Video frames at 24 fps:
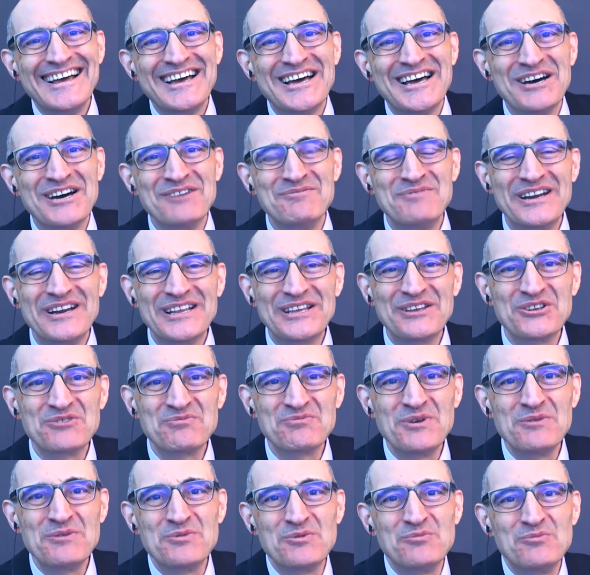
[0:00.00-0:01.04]
But it gives
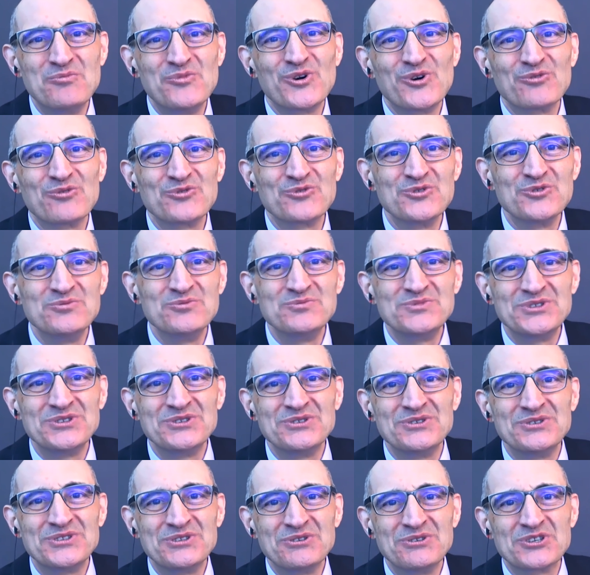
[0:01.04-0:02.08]
people more room
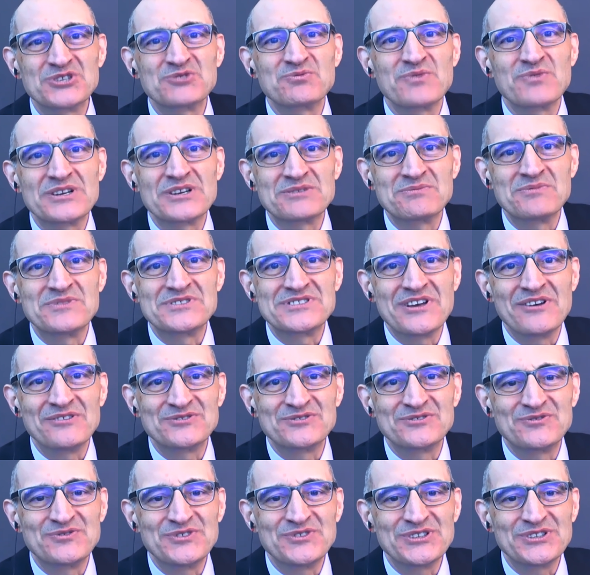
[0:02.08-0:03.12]
to express themselves
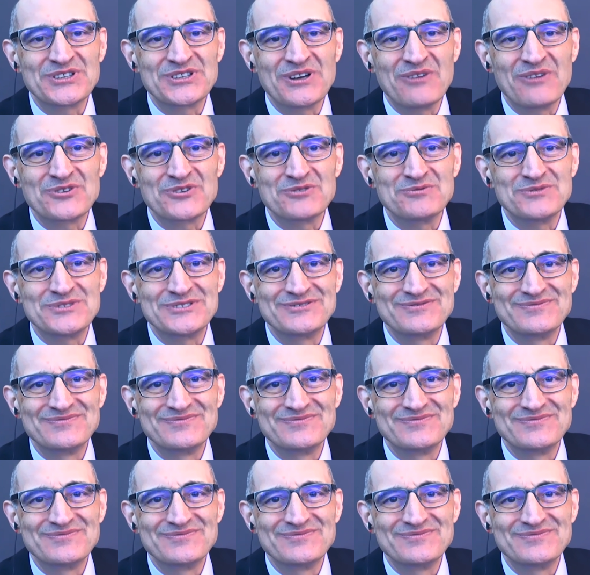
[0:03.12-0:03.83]
and feel comfortable.